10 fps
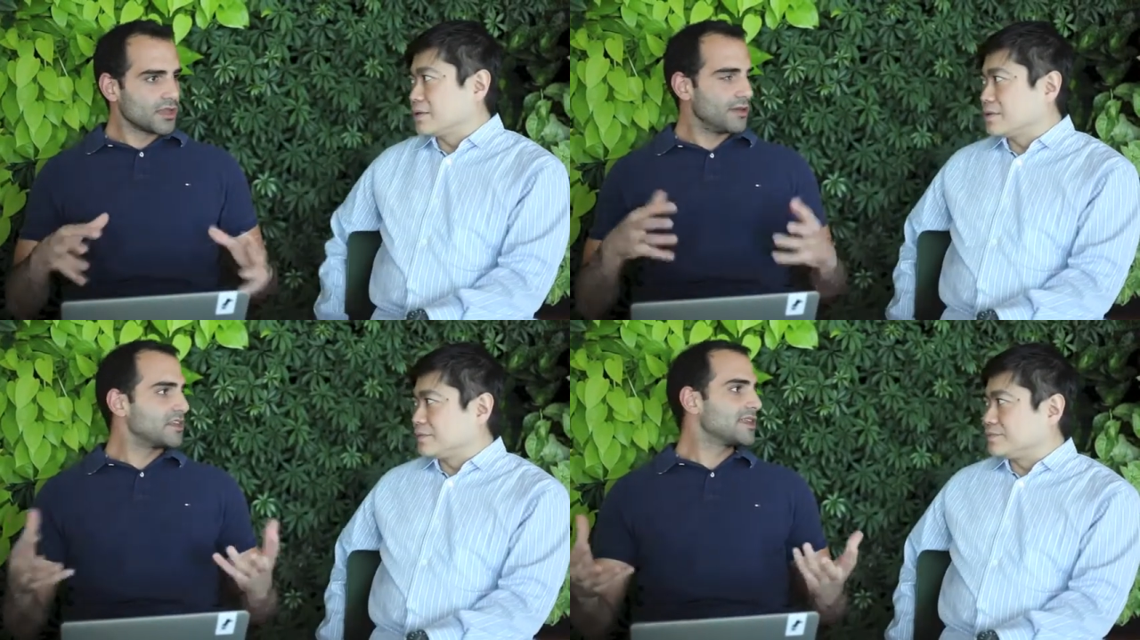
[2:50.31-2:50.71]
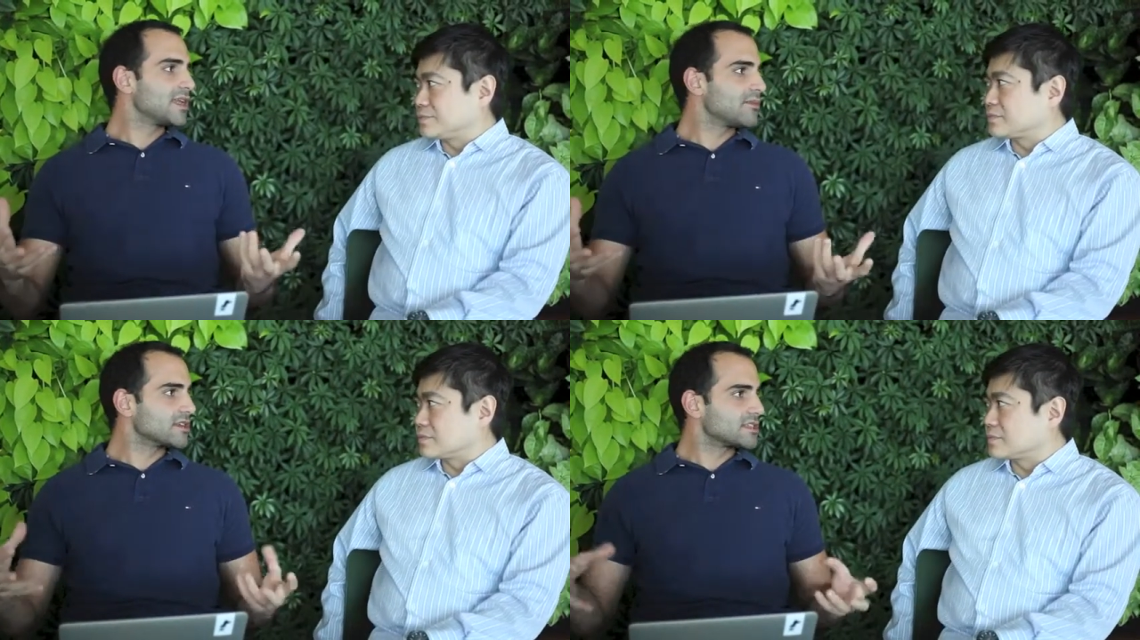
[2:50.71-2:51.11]
Speaker 1: the
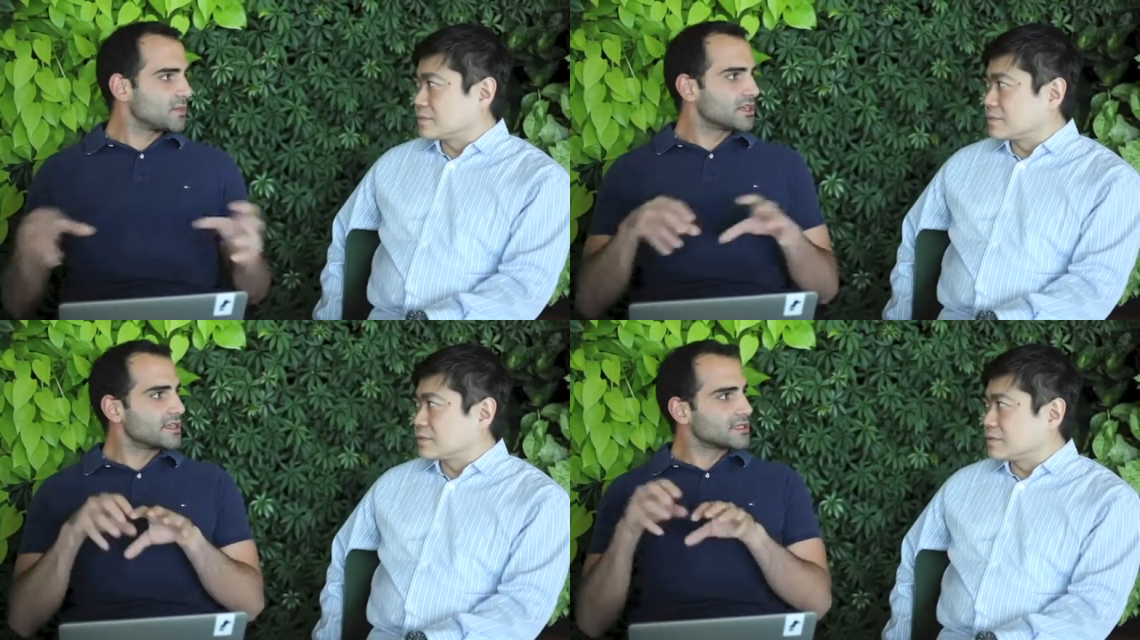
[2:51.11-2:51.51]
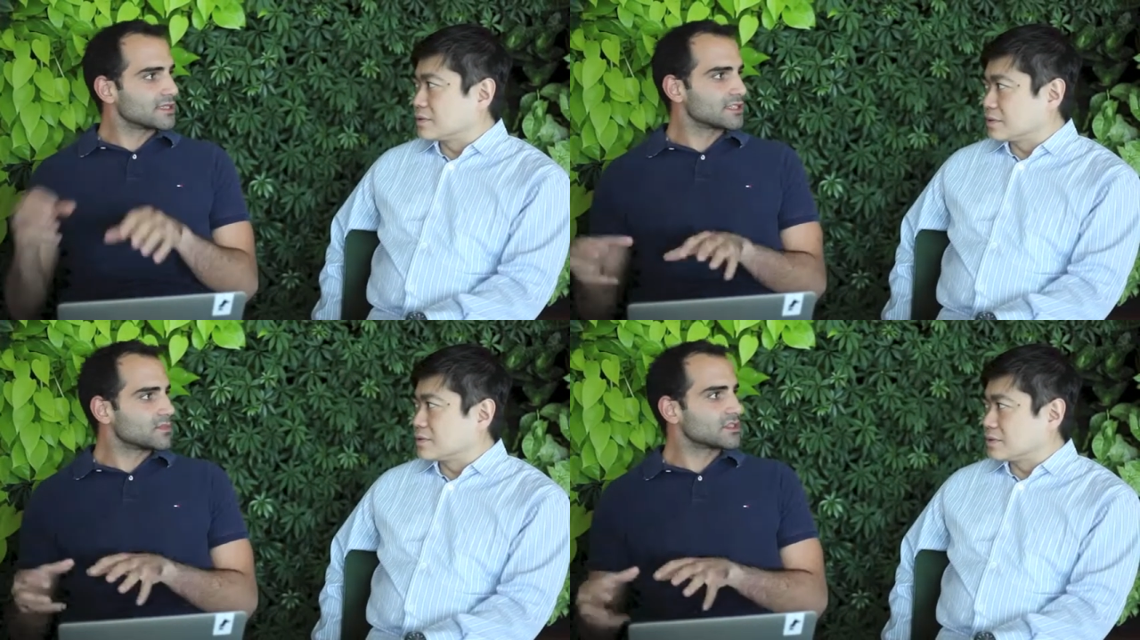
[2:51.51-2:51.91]
Media Lab
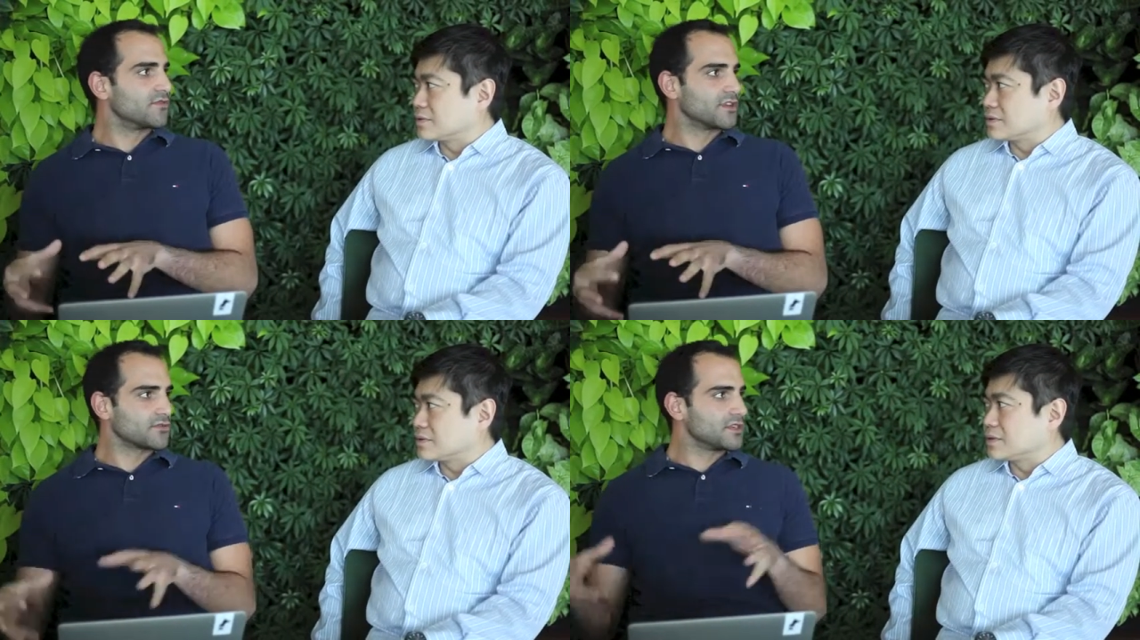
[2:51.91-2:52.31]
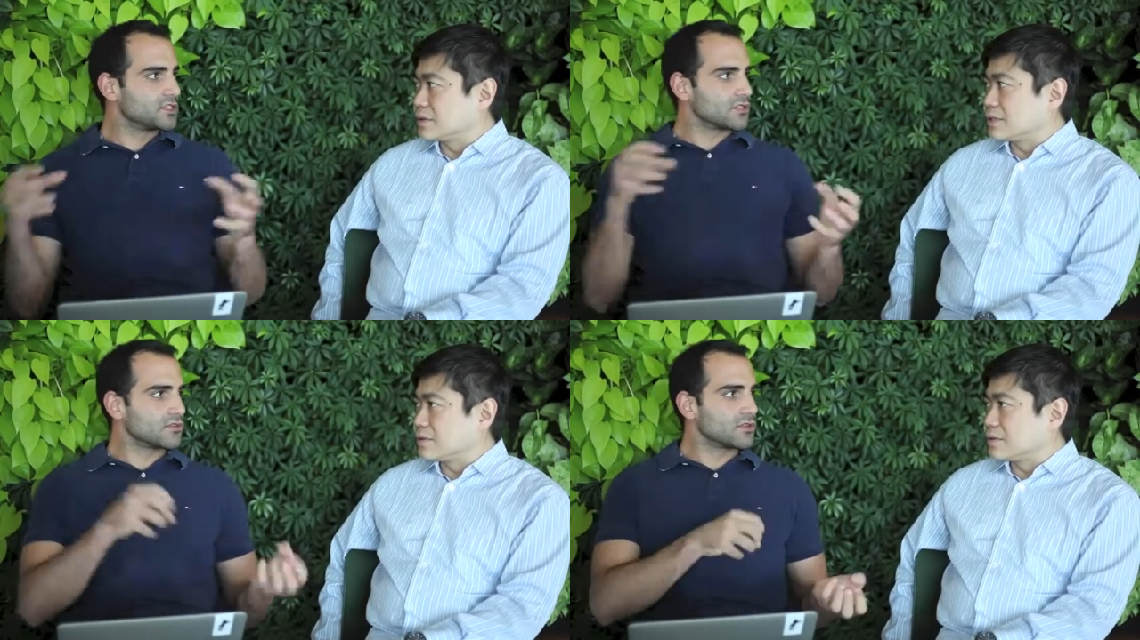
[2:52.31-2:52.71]
experience in a specific well,
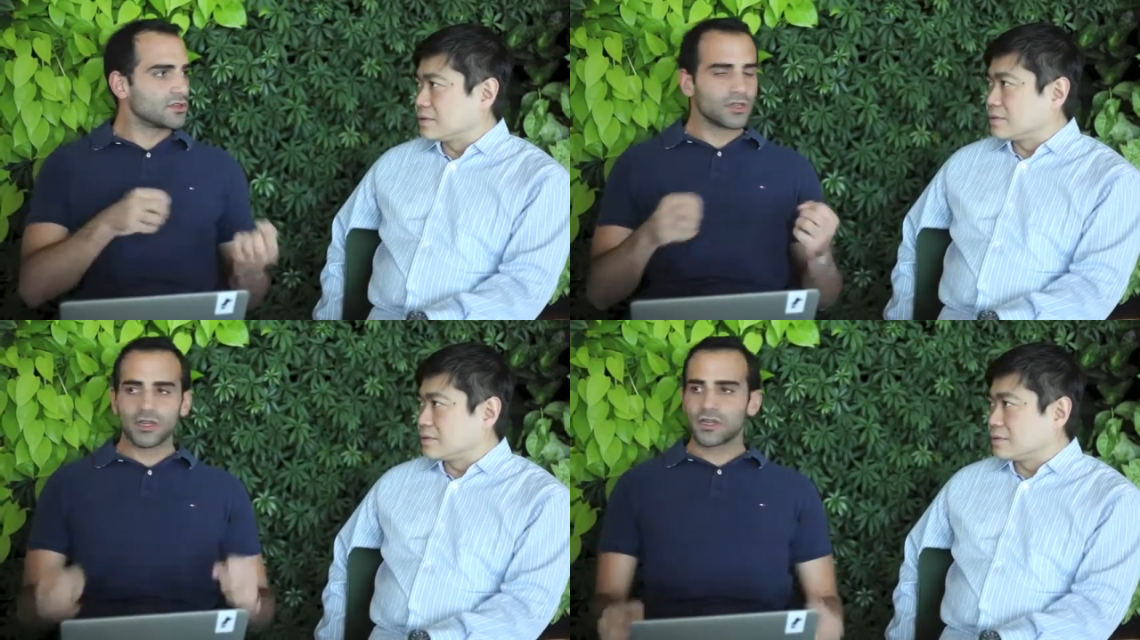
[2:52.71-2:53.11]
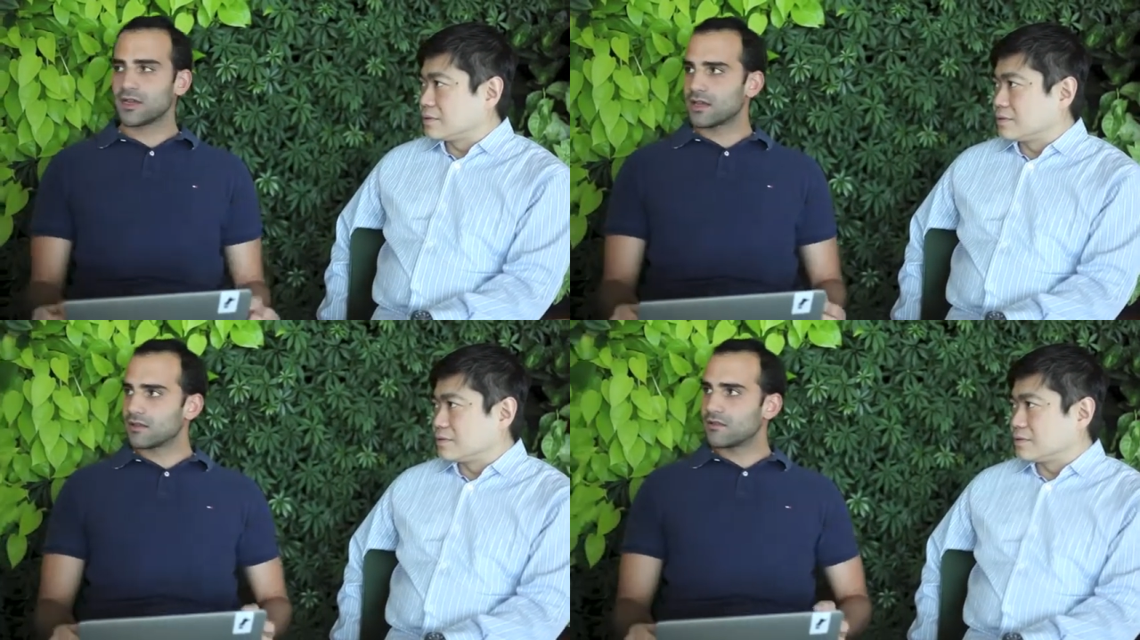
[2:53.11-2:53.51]
That's where the platform
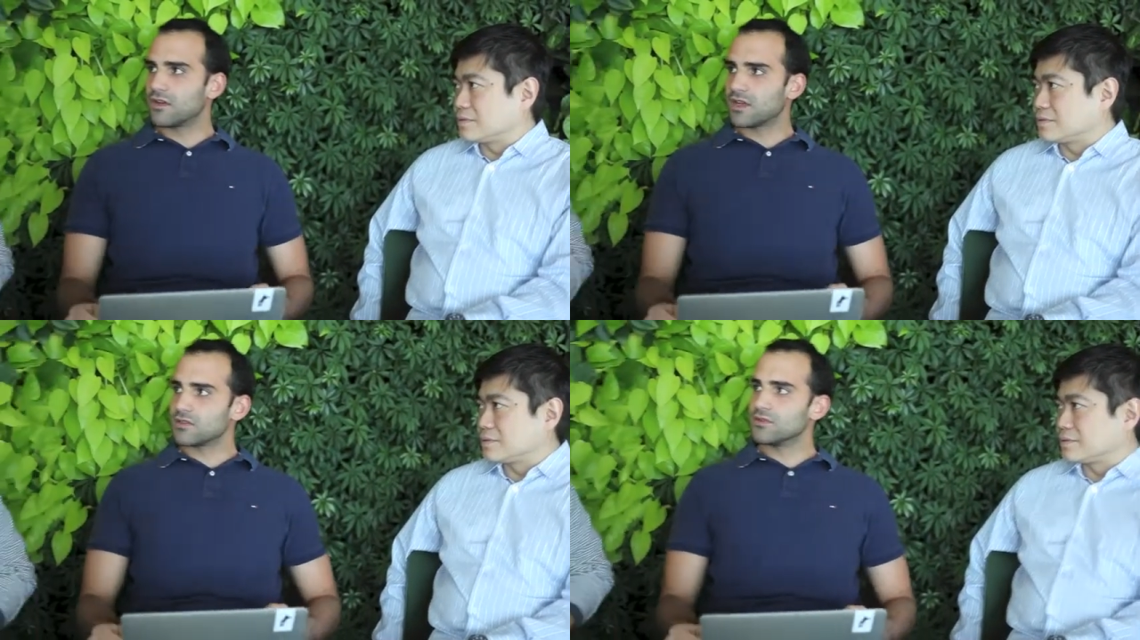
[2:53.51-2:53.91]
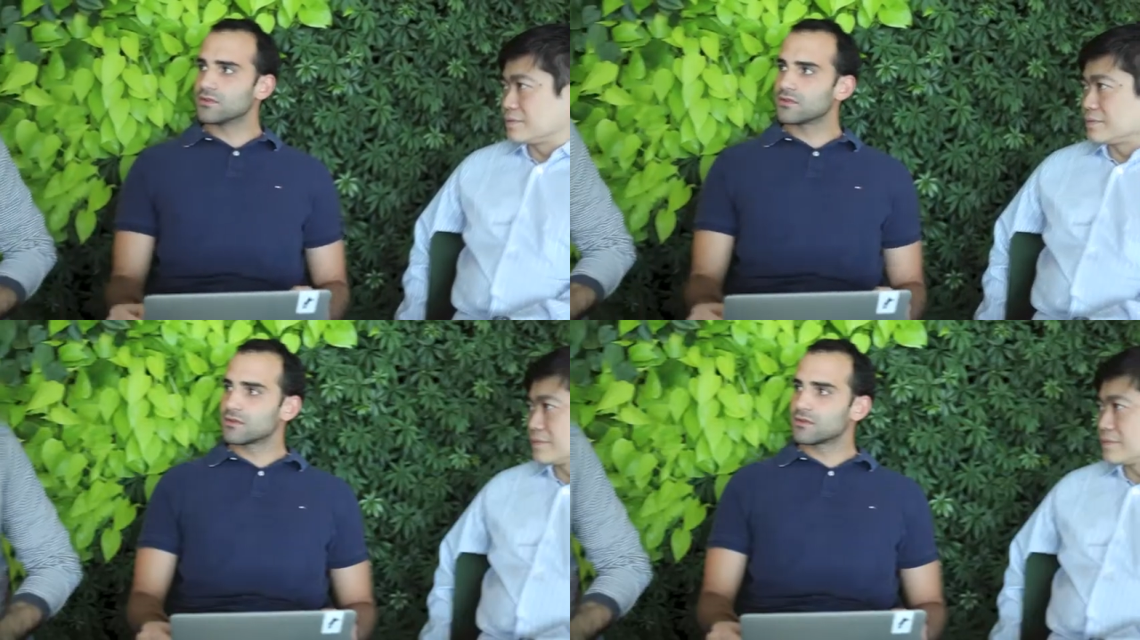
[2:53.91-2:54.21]
part